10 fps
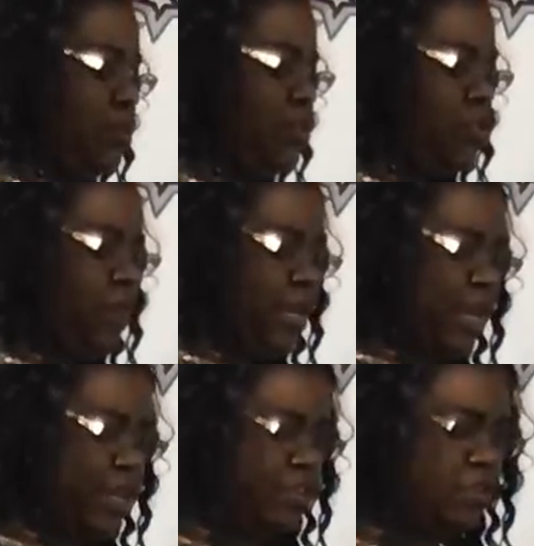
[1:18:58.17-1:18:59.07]
So we can
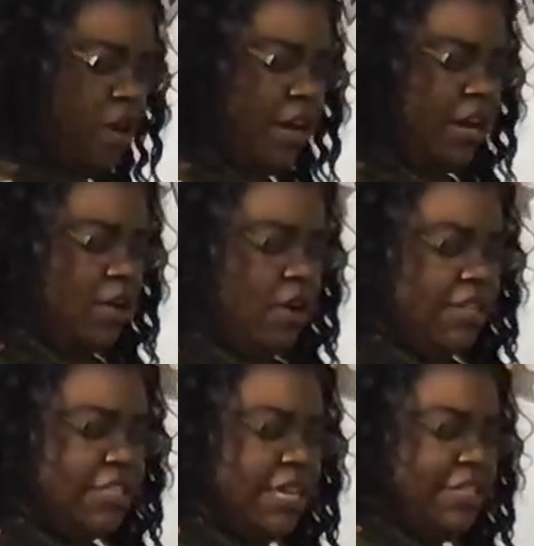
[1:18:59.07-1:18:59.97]
get started
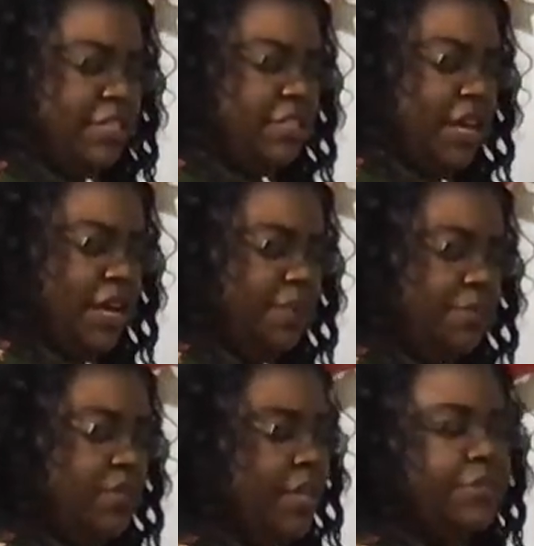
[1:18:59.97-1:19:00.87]
on Santa's, uh,
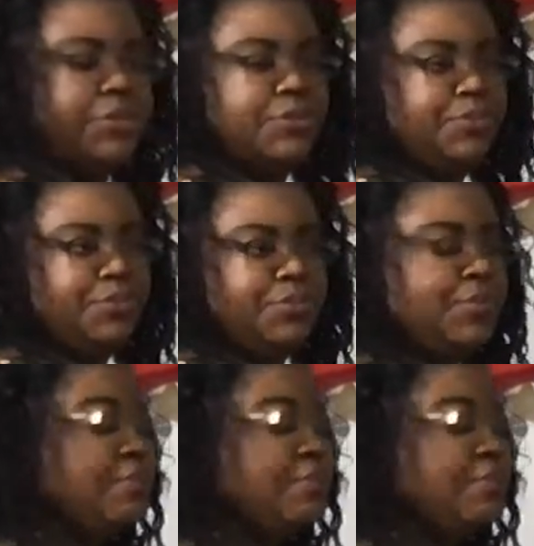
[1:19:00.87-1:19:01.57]
Santa, mm,